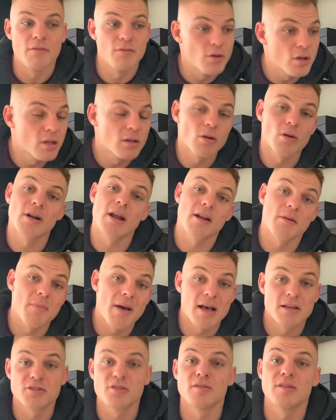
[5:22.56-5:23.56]
you can learn how to
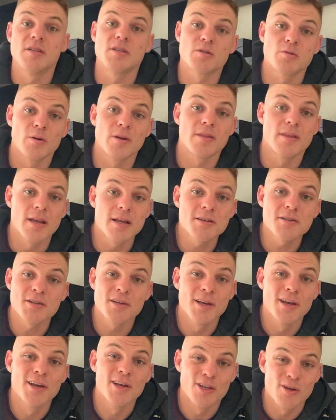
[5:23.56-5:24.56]
master these three things,
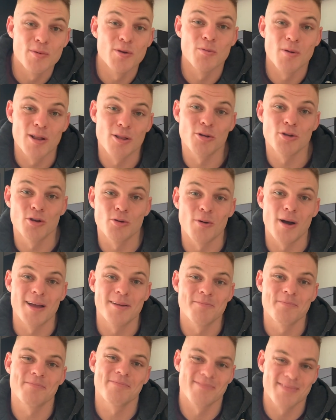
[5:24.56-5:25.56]
you'll be well on your way.
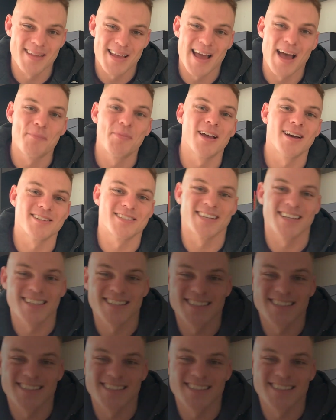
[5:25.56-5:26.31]
Happy hunting.